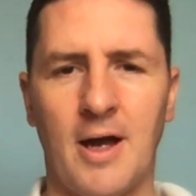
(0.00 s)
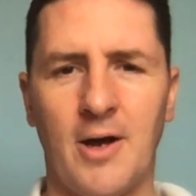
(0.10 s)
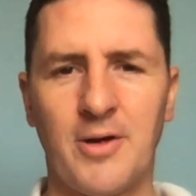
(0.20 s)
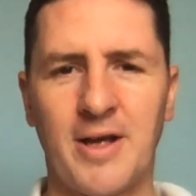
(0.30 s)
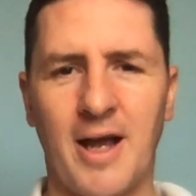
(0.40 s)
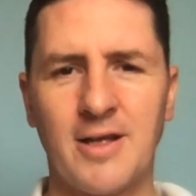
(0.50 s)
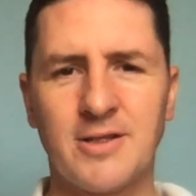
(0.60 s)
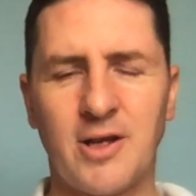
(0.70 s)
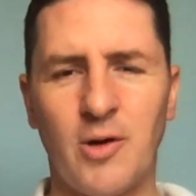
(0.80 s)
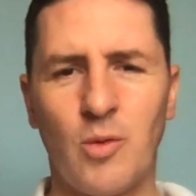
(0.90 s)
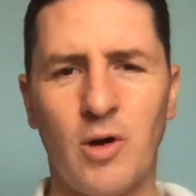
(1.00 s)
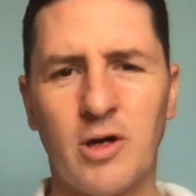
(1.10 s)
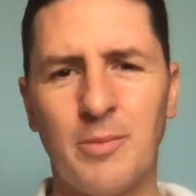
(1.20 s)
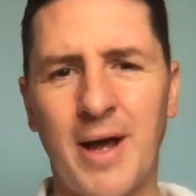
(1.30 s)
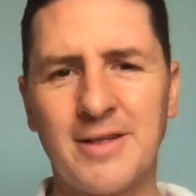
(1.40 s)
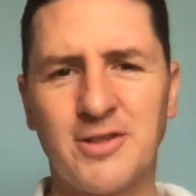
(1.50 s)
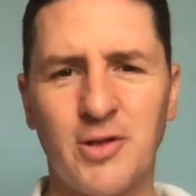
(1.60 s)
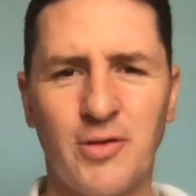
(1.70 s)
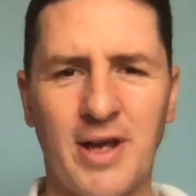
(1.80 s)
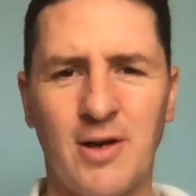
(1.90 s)
Okay, so welcome back to
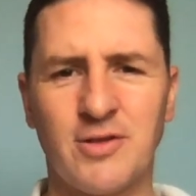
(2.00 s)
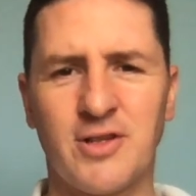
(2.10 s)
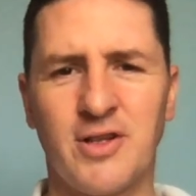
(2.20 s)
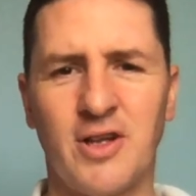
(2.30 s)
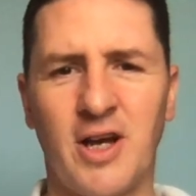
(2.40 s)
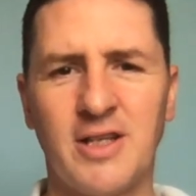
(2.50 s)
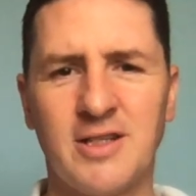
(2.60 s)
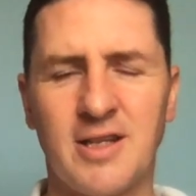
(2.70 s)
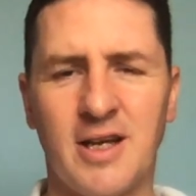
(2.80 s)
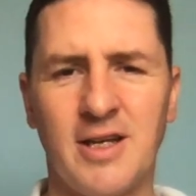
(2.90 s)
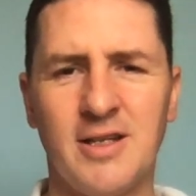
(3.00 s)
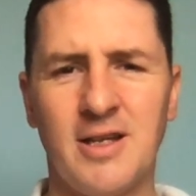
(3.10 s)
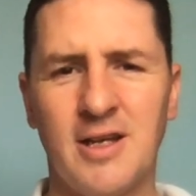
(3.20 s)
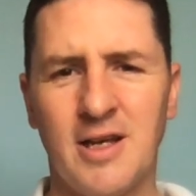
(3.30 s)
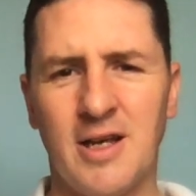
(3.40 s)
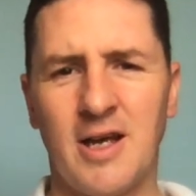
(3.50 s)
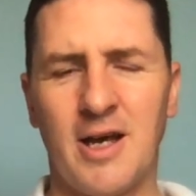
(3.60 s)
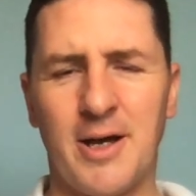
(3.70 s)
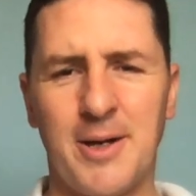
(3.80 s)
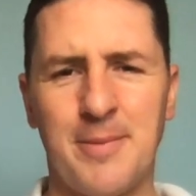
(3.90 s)
2019.
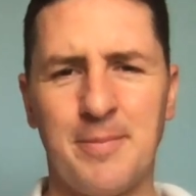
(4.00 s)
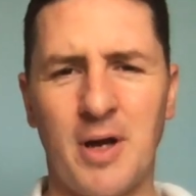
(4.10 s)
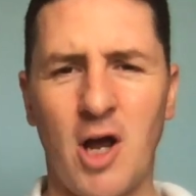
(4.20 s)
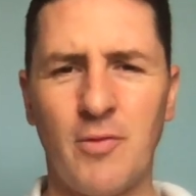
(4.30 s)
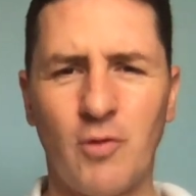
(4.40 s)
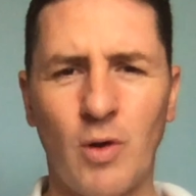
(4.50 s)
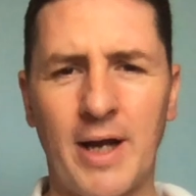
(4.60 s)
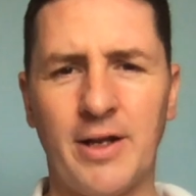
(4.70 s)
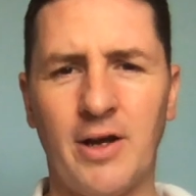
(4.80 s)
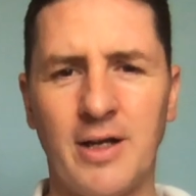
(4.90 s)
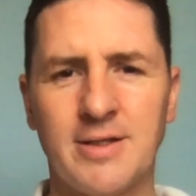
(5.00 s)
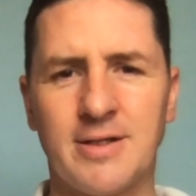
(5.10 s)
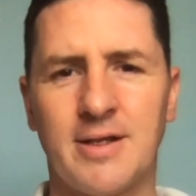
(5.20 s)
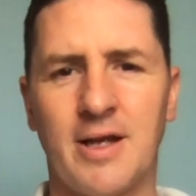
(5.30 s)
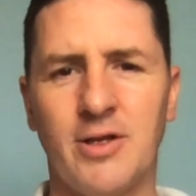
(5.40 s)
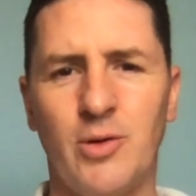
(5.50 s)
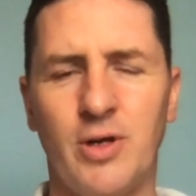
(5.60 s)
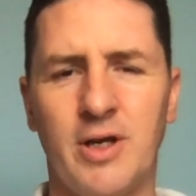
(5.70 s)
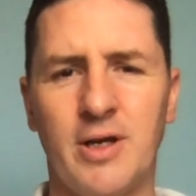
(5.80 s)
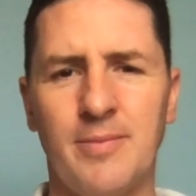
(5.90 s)
I hope you've all had a nice new
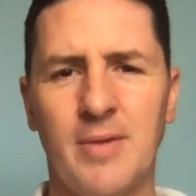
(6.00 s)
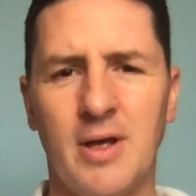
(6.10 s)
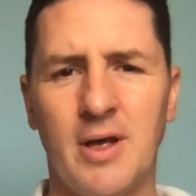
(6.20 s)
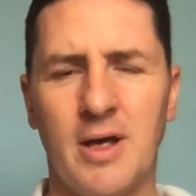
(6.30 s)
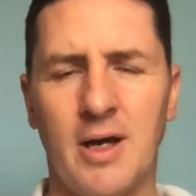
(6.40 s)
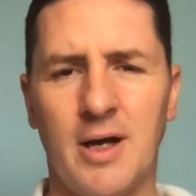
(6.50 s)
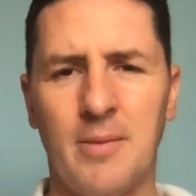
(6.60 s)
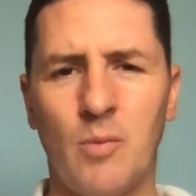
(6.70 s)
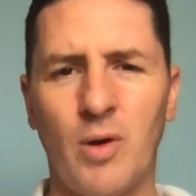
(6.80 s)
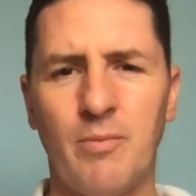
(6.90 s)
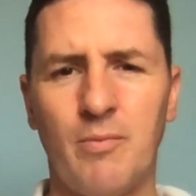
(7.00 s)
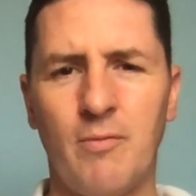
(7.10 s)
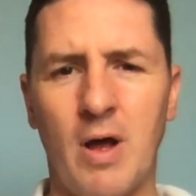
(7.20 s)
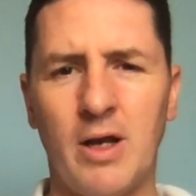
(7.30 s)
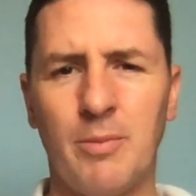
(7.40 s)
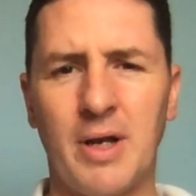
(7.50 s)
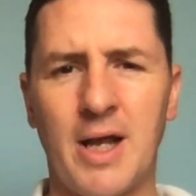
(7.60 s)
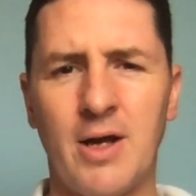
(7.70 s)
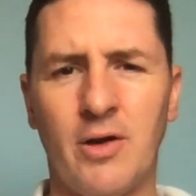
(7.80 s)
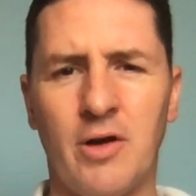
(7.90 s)
year. We a little bit
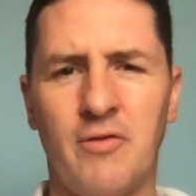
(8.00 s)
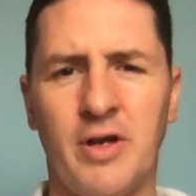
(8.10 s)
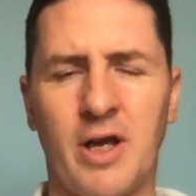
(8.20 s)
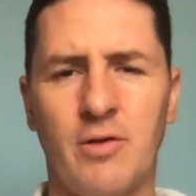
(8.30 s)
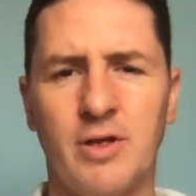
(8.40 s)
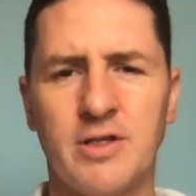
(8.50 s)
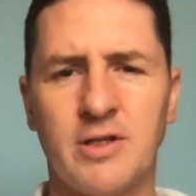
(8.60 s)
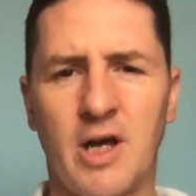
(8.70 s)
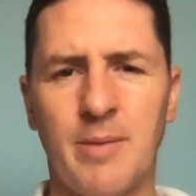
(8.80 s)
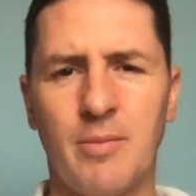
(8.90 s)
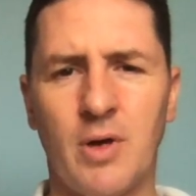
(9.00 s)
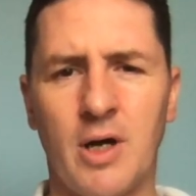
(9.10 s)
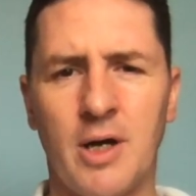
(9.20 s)
late on our video this time.